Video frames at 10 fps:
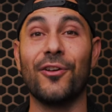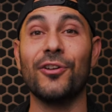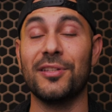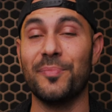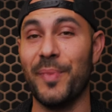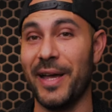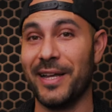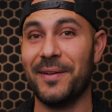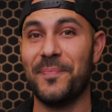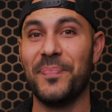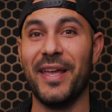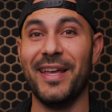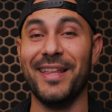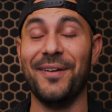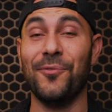got it back
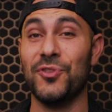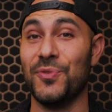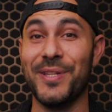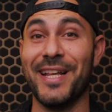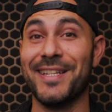and I was really